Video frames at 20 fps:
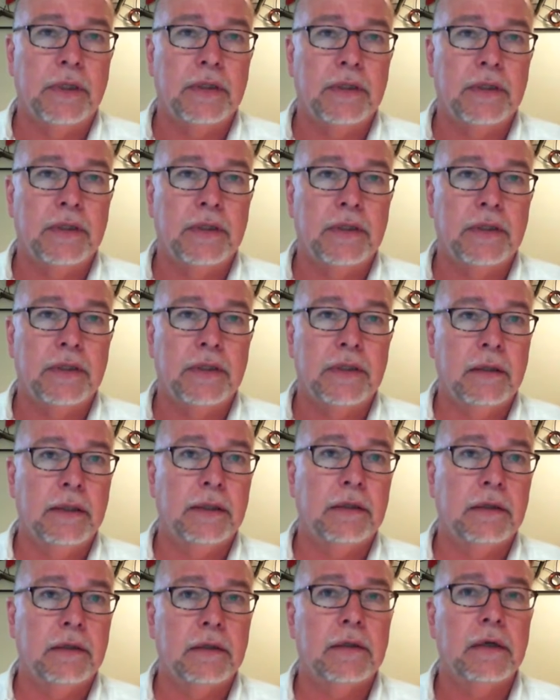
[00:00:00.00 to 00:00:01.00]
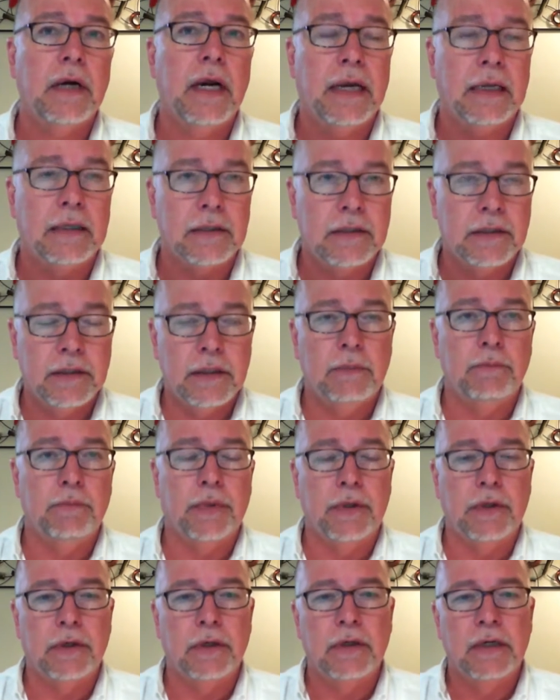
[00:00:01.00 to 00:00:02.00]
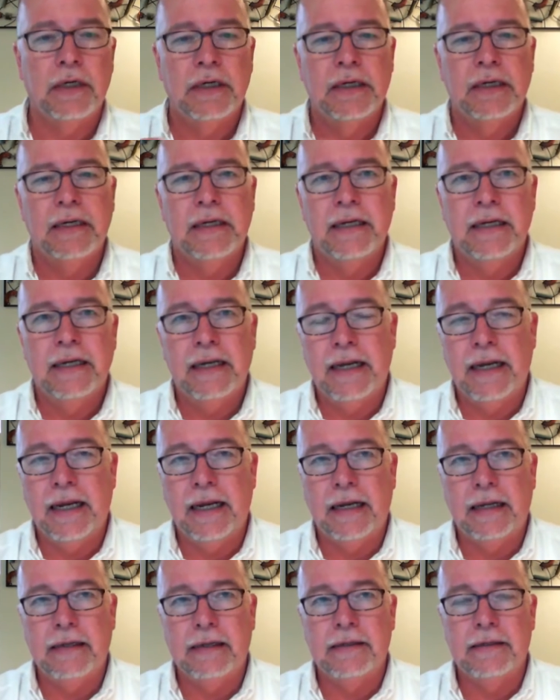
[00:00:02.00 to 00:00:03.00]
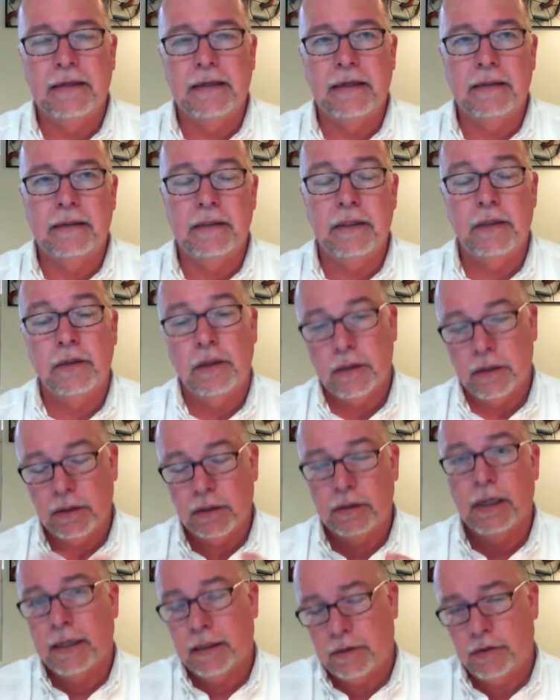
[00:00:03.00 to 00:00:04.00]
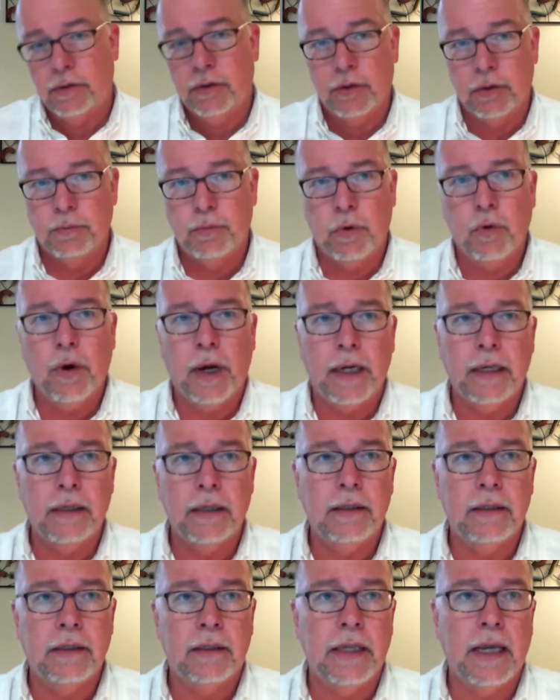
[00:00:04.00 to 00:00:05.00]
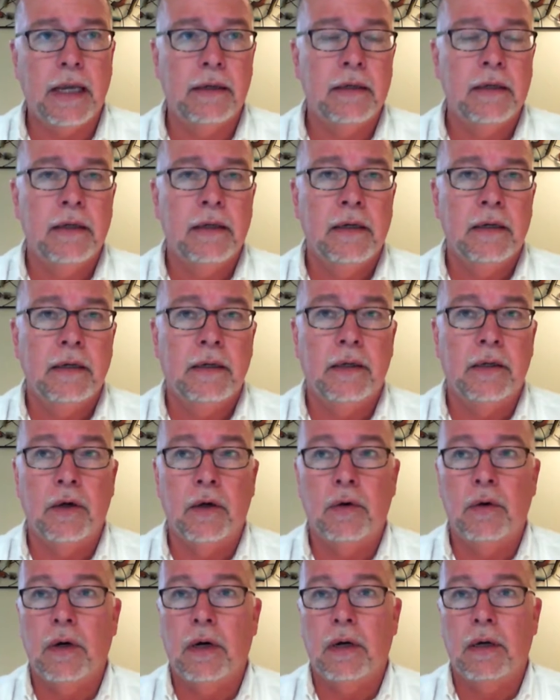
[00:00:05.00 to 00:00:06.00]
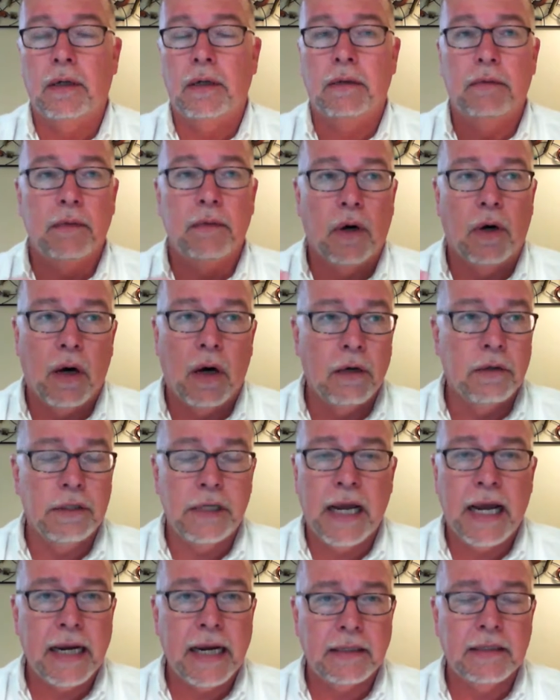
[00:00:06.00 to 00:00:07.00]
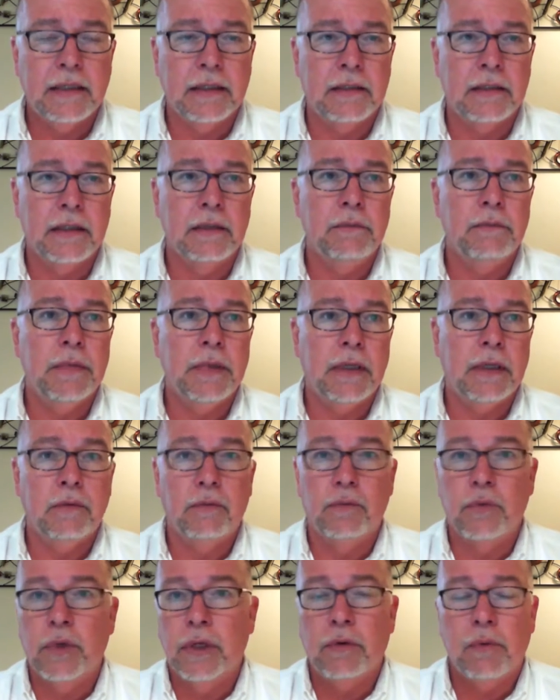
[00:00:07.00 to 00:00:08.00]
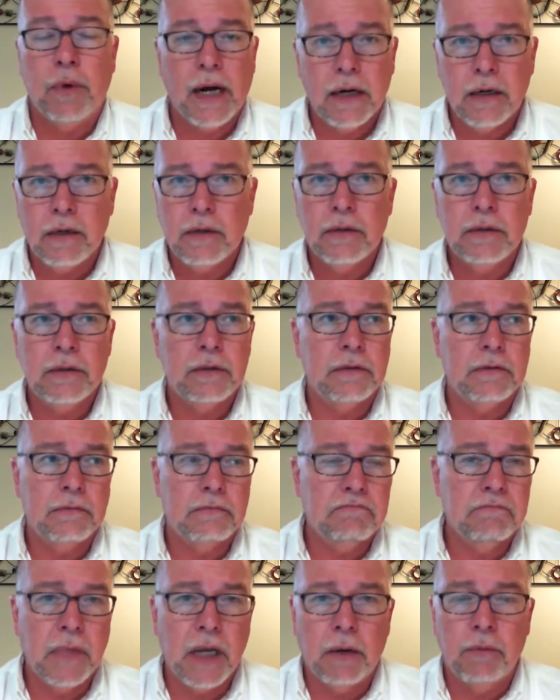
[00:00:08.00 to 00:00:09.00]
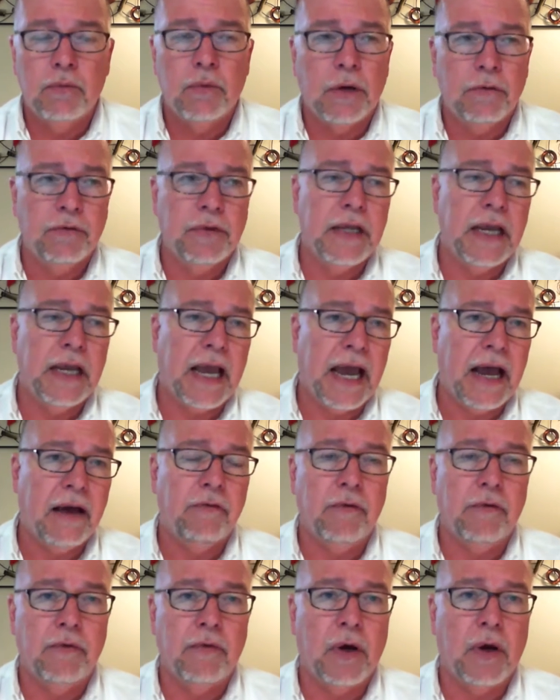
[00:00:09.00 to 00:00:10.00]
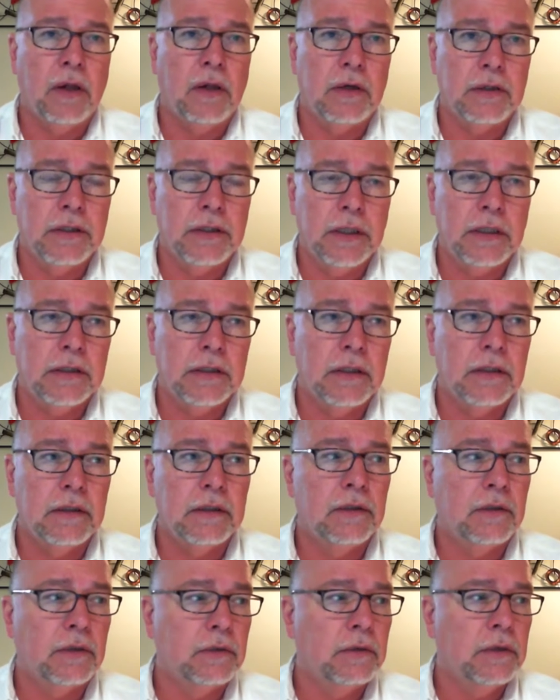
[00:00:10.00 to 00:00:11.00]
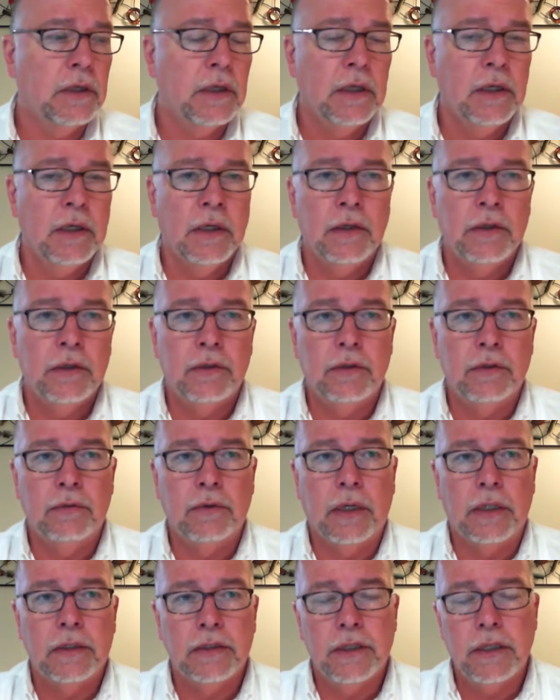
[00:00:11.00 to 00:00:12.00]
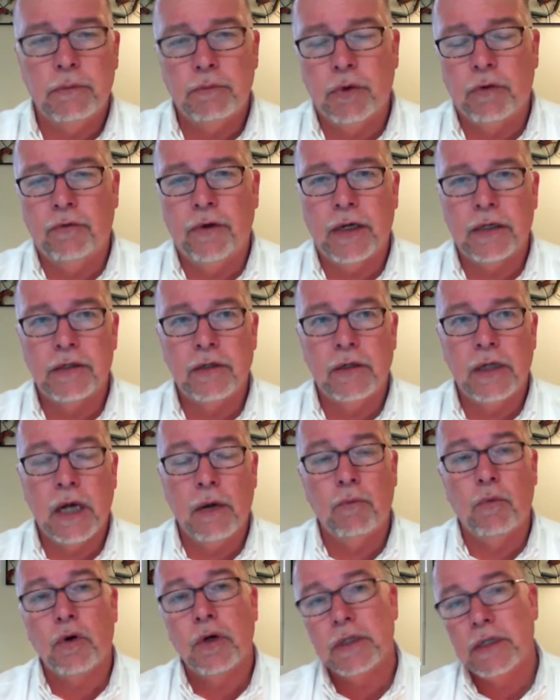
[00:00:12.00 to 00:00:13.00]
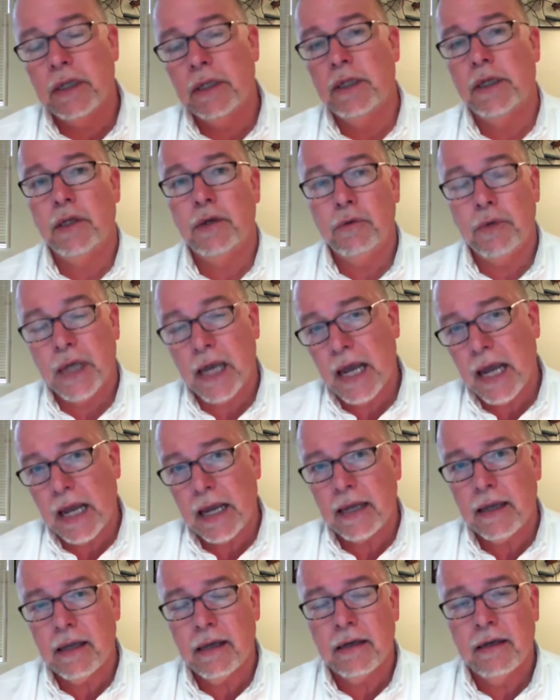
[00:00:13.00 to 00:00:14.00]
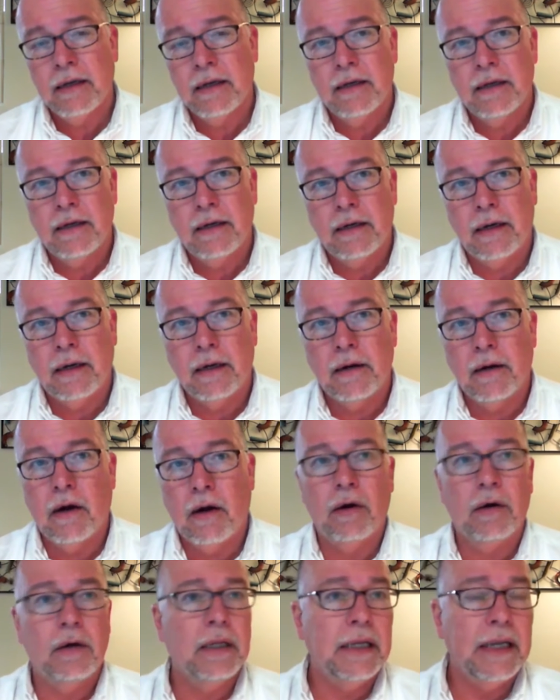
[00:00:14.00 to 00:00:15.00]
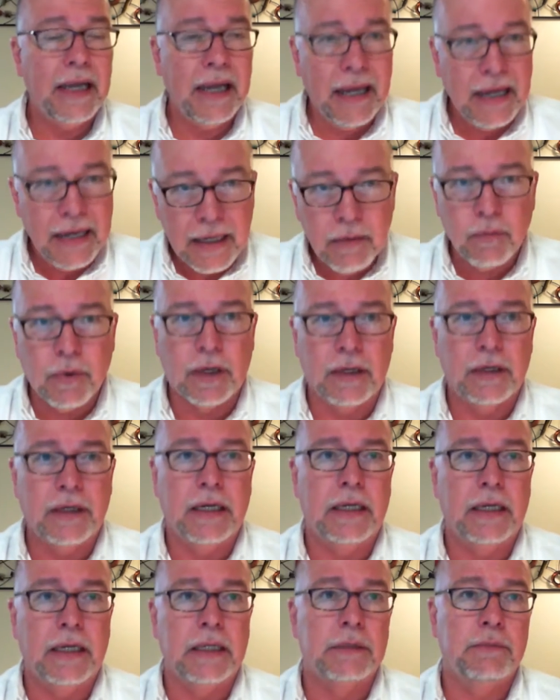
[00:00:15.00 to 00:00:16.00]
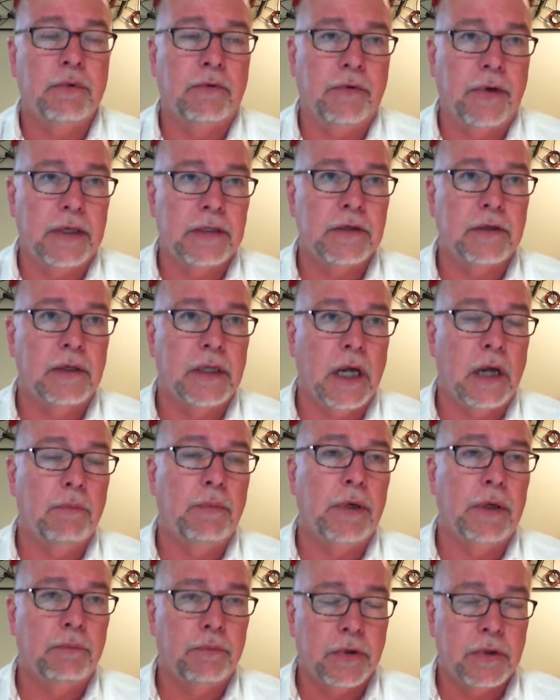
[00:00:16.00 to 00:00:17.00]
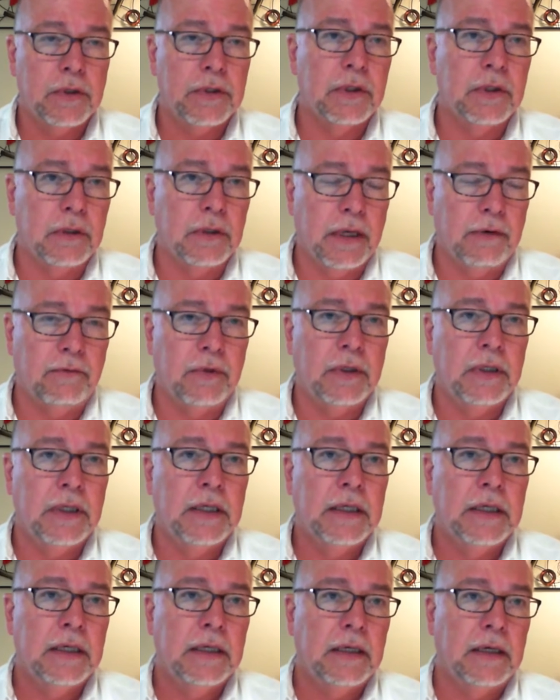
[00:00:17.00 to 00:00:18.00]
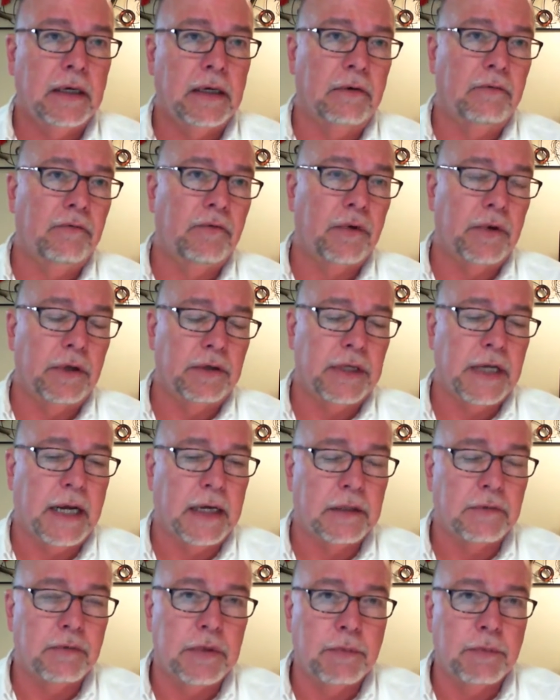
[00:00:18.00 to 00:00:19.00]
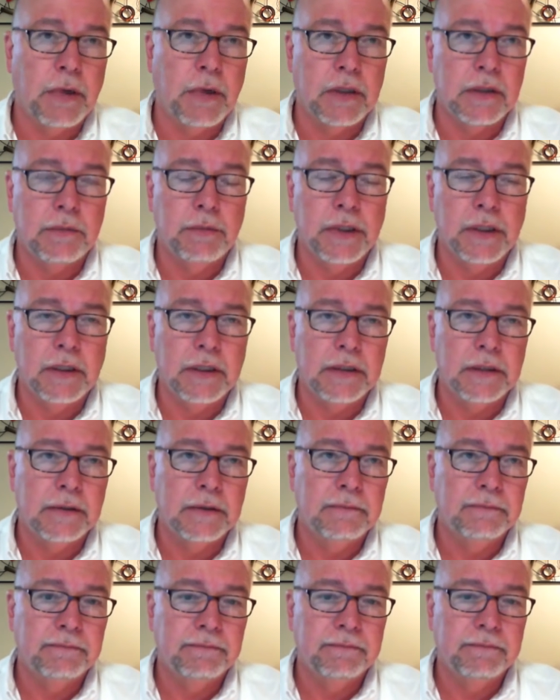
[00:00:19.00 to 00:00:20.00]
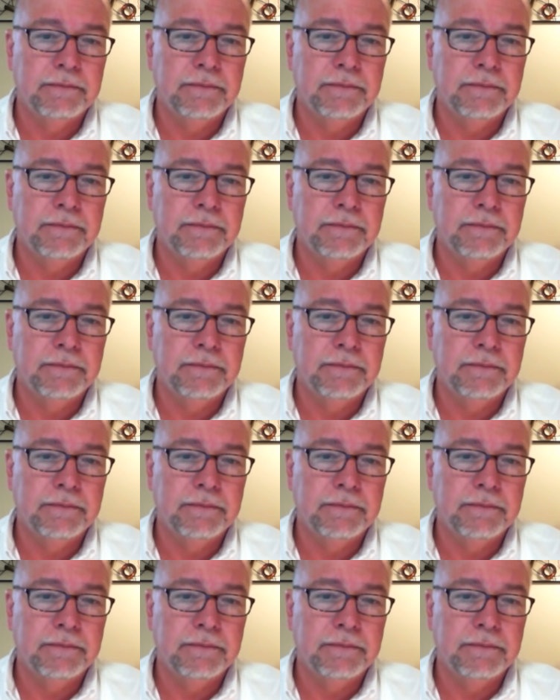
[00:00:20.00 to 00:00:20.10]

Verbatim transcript: with something clearer and simpler. And uh, to, like to your point that, you know, our tax system requires uh, roughly half of all our citizens to, to uh, seek professional help, whereas in the U K, uh, hardly anyone needs professional help at a personal level uh, for their tax responsibilities.